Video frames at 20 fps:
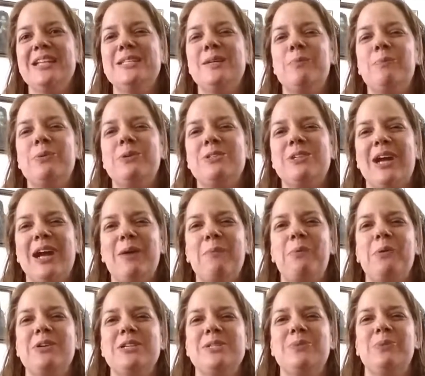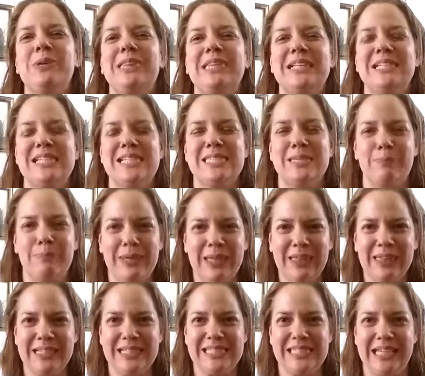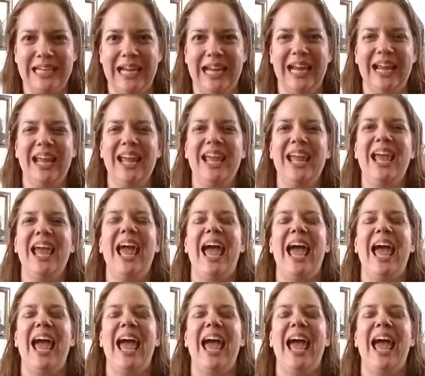to portray a person with a disability,